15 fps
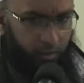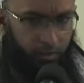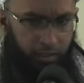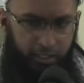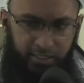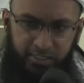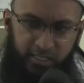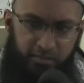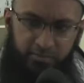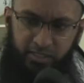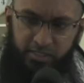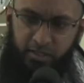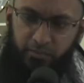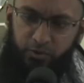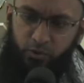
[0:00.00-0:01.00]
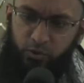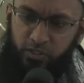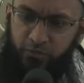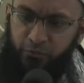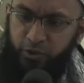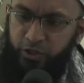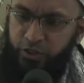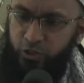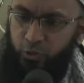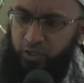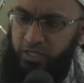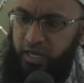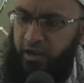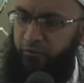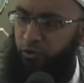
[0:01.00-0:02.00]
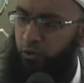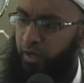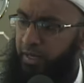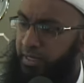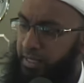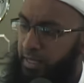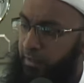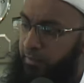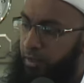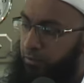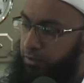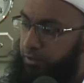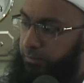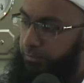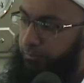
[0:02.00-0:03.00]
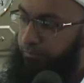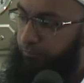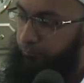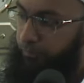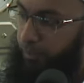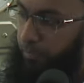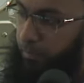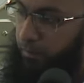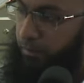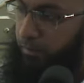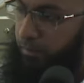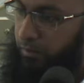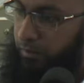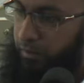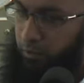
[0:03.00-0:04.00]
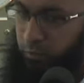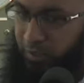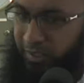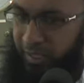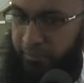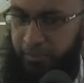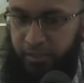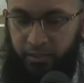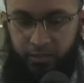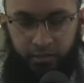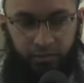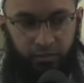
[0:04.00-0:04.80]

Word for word: it seems that some news have reached you which I have no idea about. That what happened?